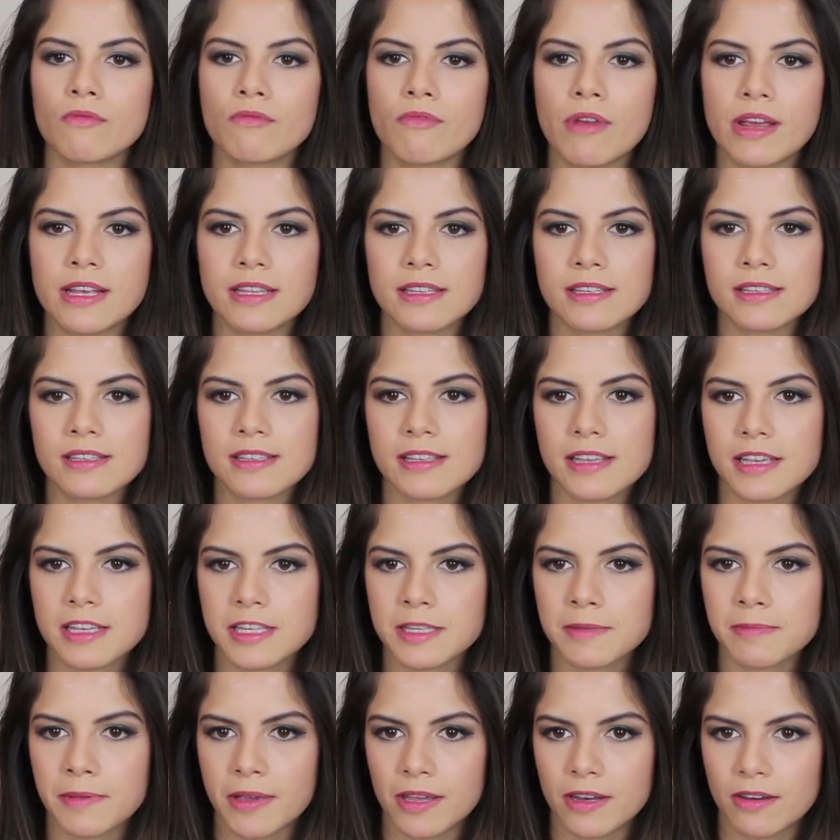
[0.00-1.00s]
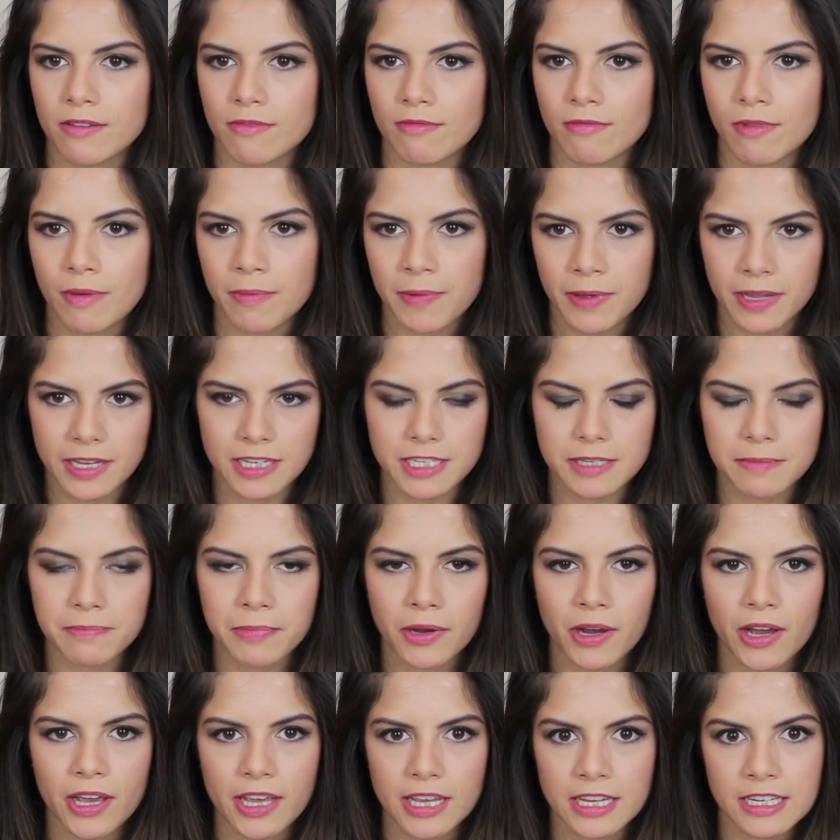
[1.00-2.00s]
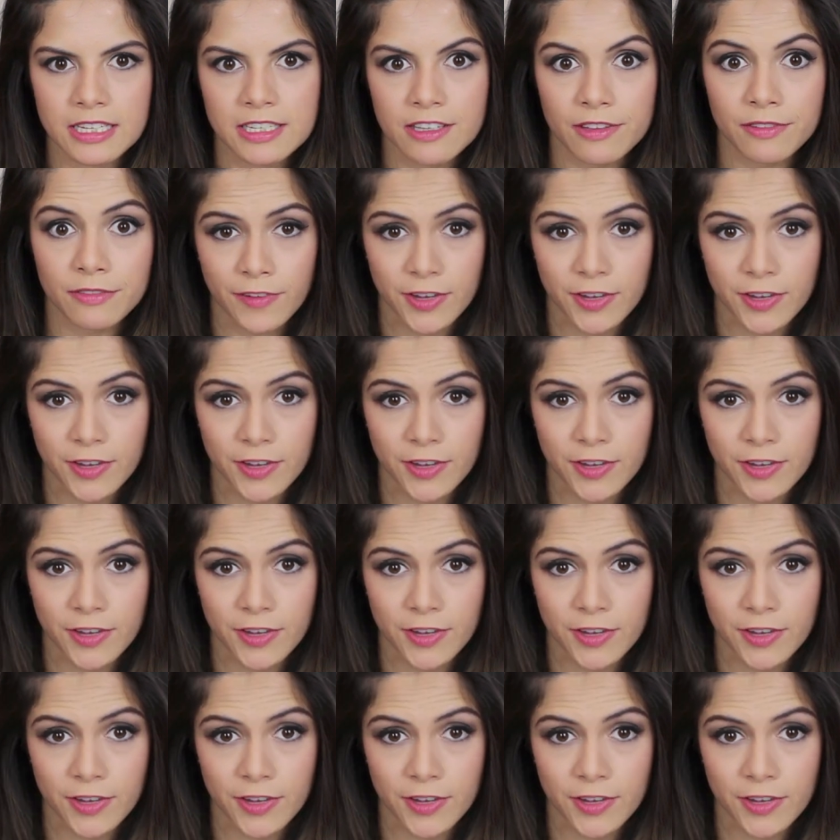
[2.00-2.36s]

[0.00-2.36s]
Rinse, Spin, Repeat by Edith